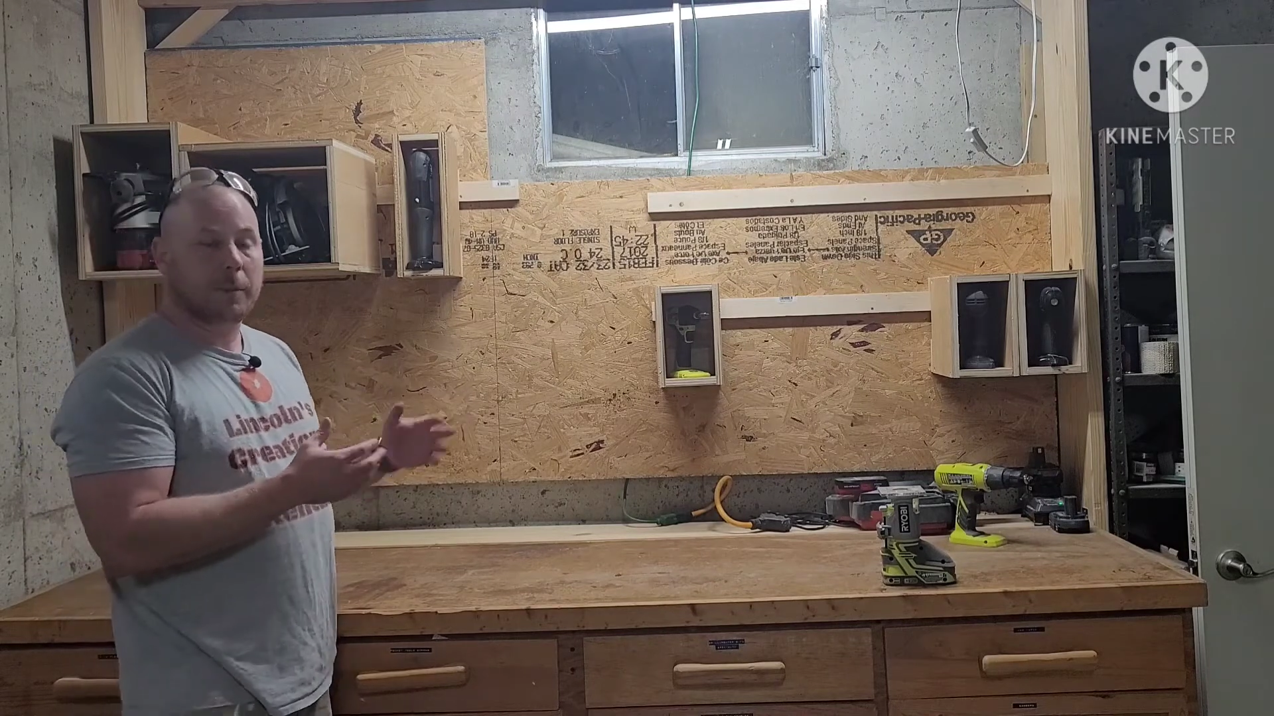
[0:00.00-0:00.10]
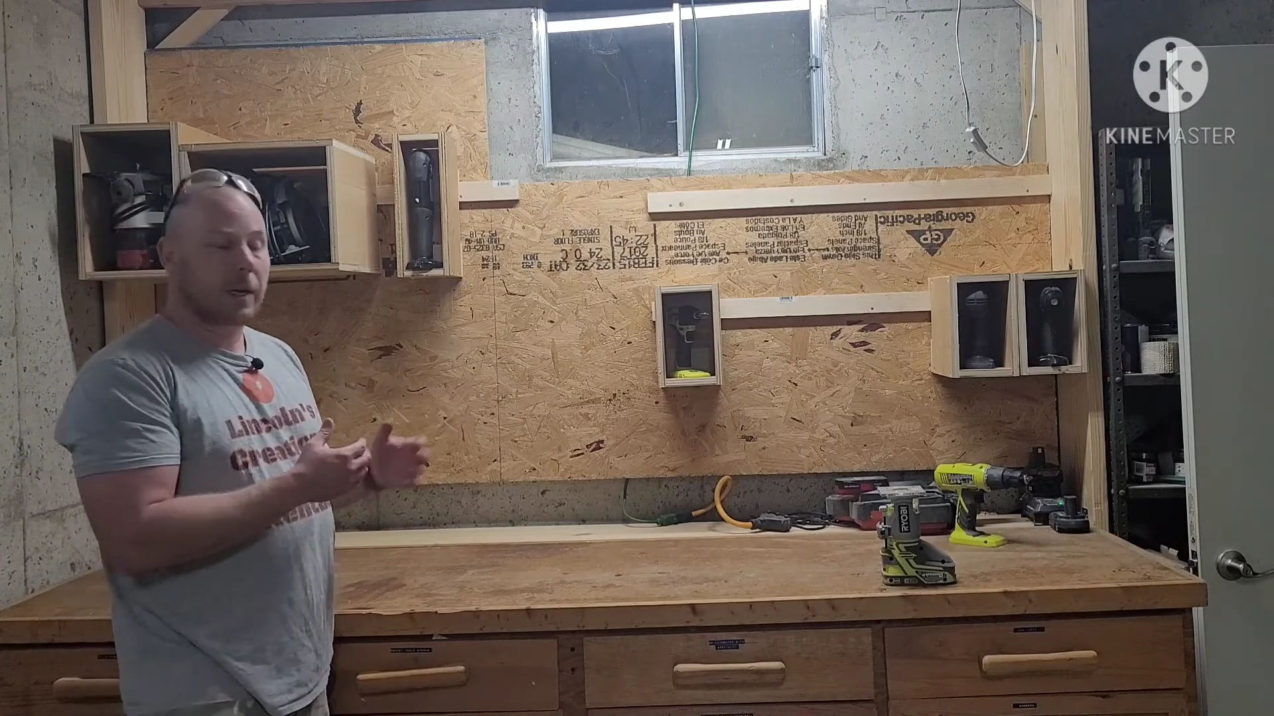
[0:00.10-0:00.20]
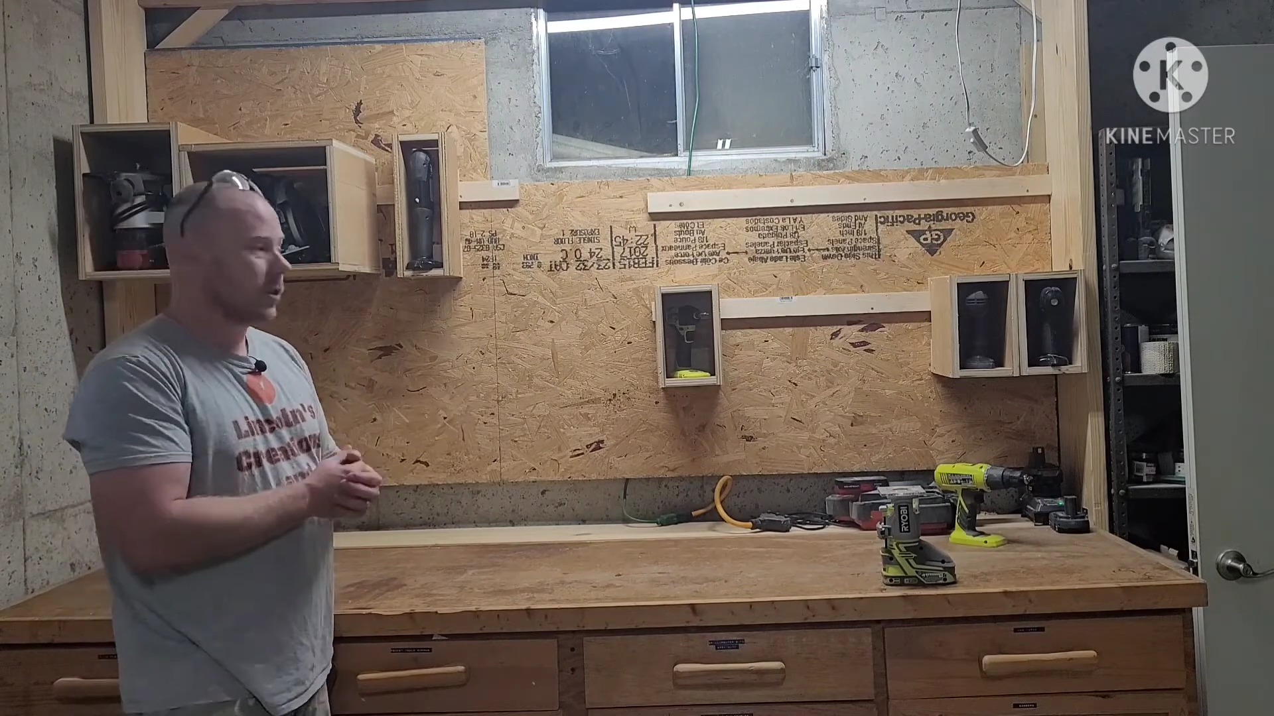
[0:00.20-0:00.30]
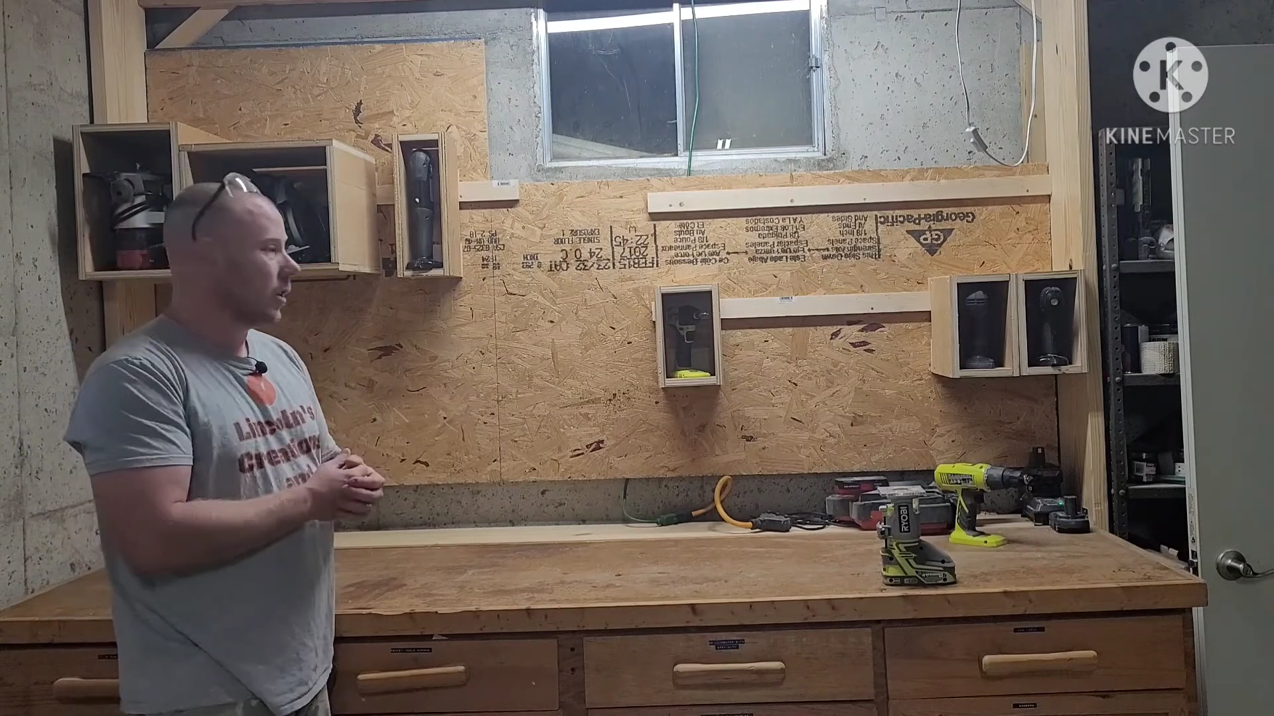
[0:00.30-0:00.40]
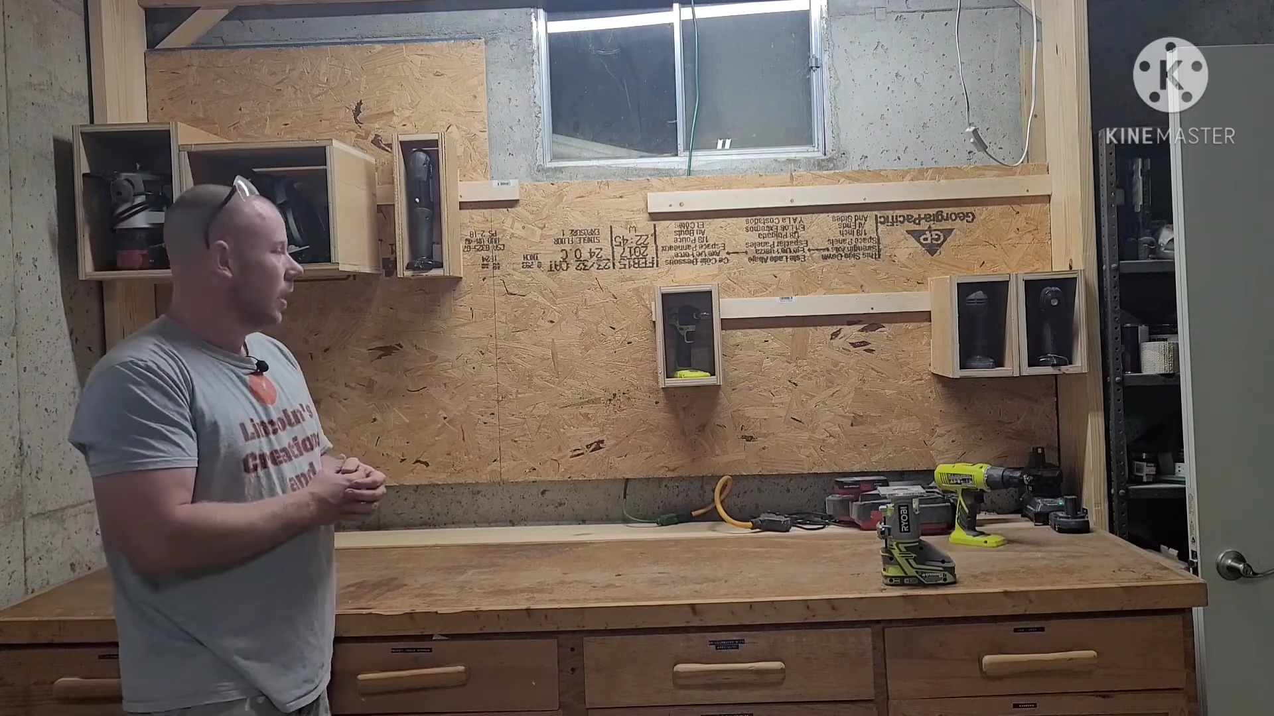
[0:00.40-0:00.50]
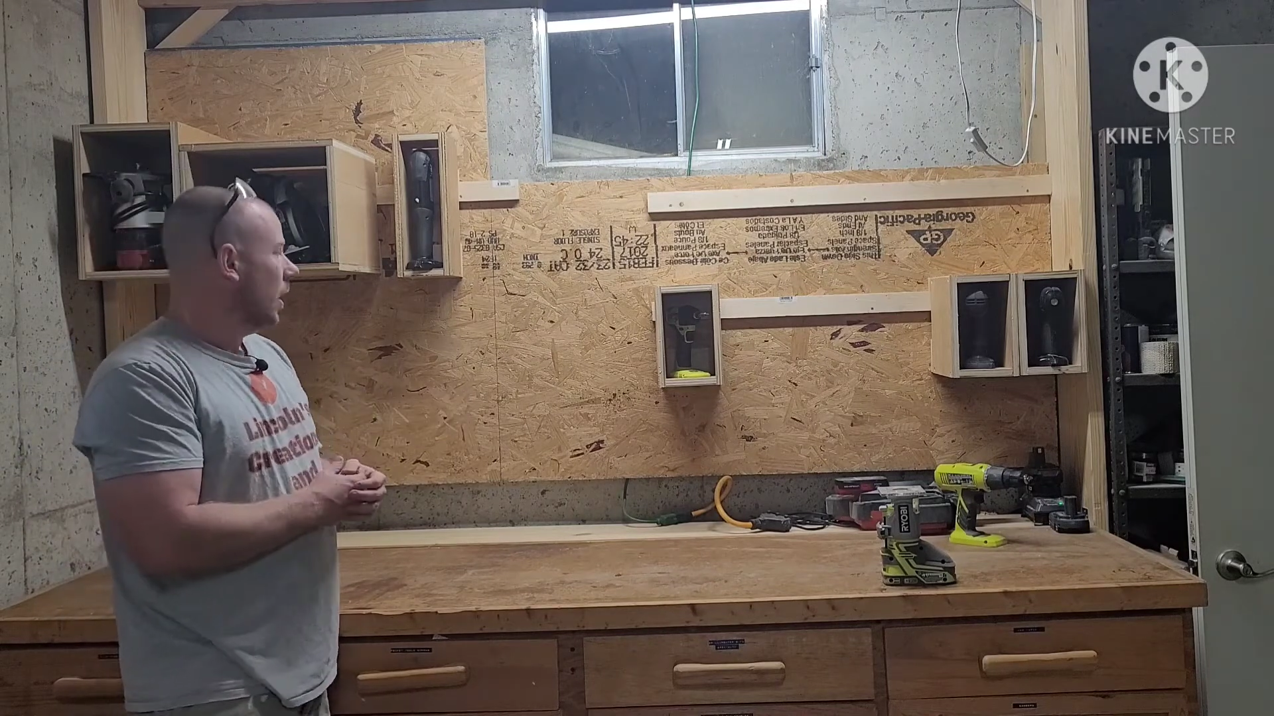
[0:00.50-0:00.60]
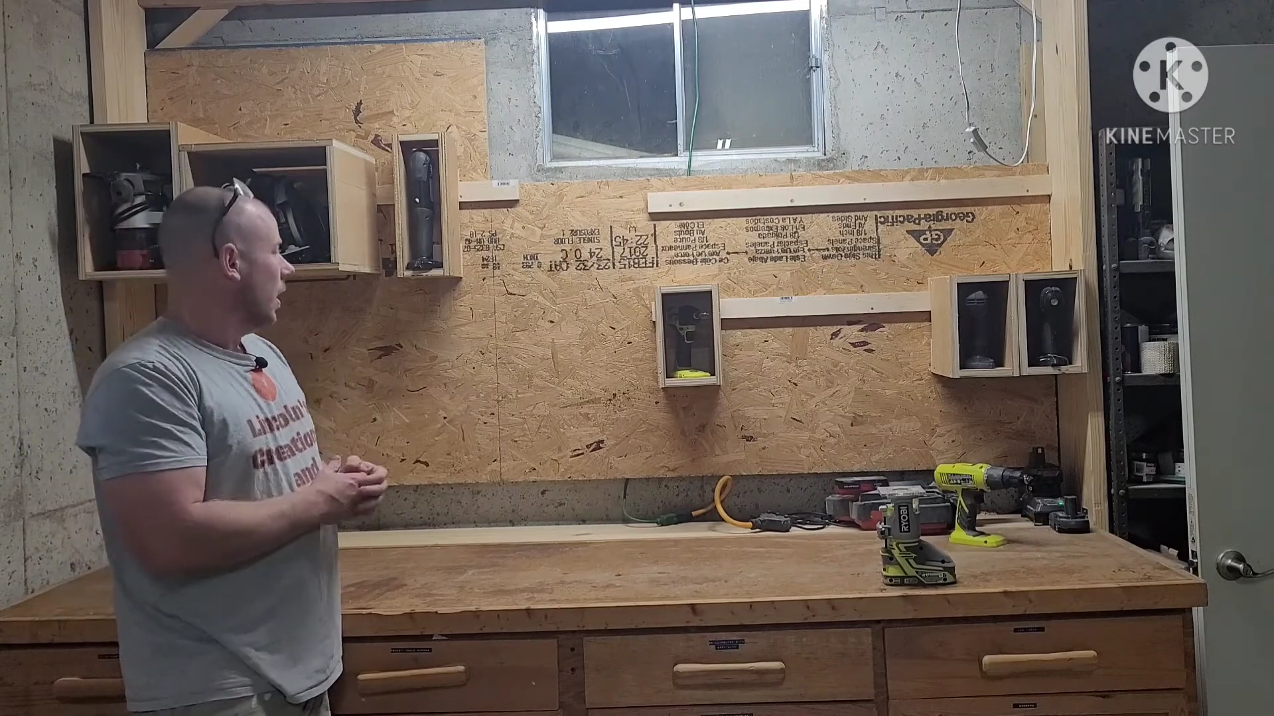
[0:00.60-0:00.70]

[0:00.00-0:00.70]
workbench.